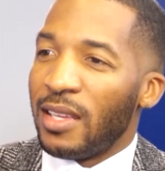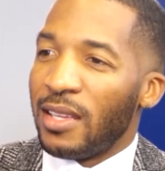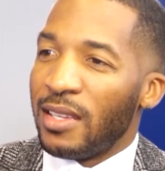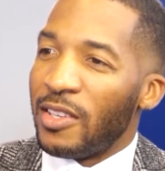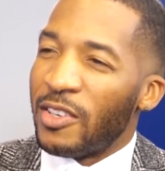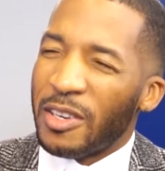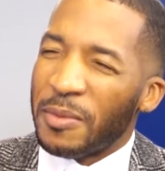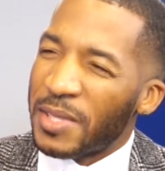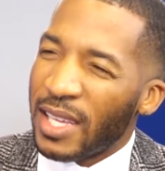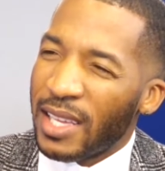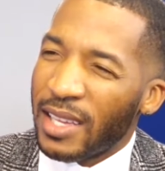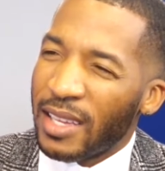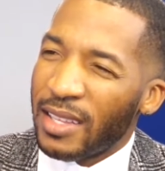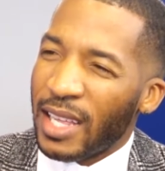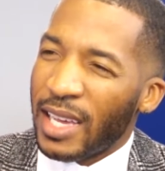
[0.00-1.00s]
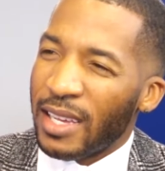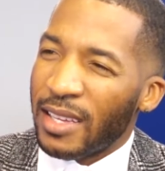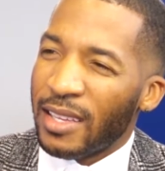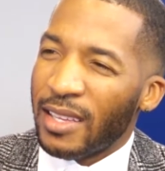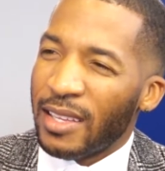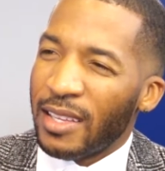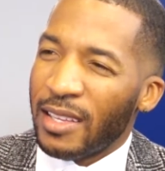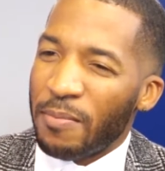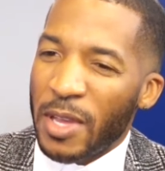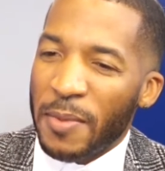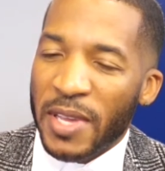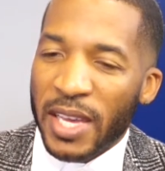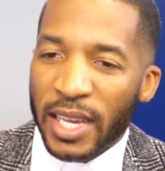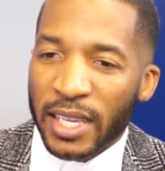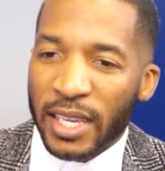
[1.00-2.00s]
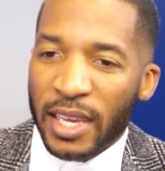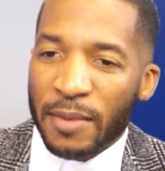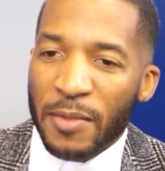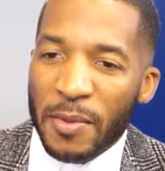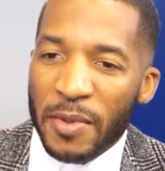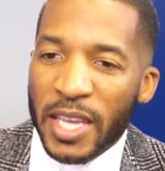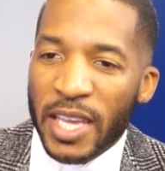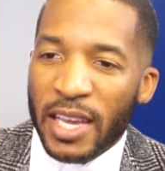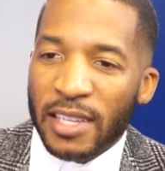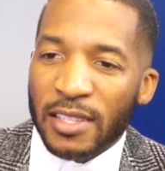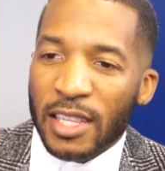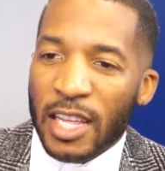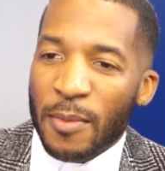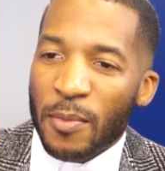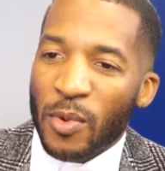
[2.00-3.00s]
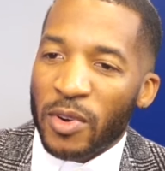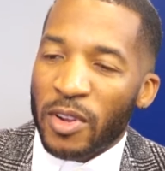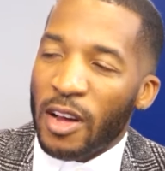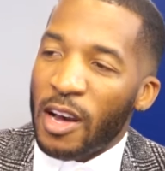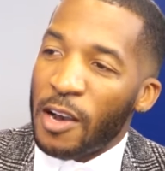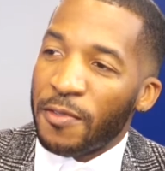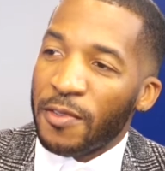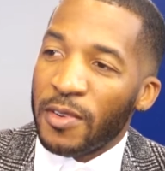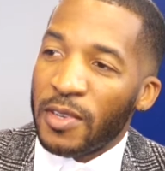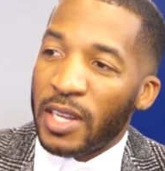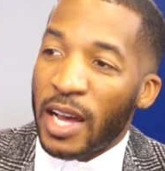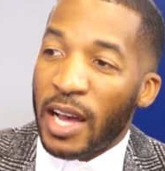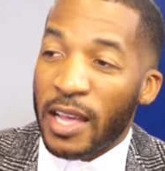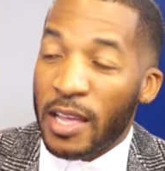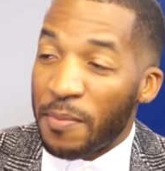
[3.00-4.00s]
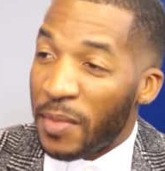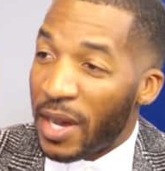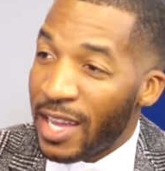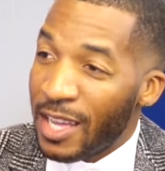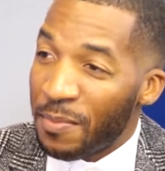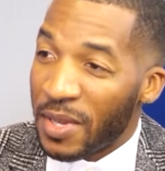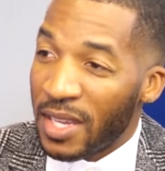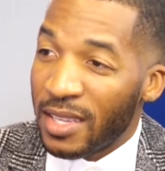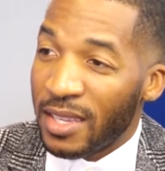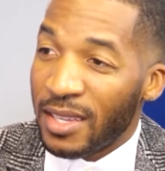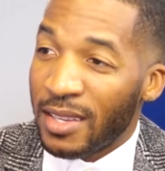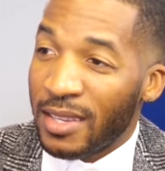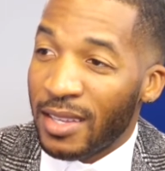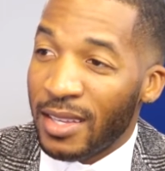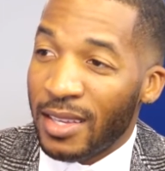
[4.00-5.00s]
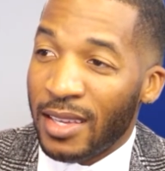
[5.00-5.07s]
You know what I'm saying? Like, maybe I can't, maybe he has a lot more to offer, and I, in my opinion,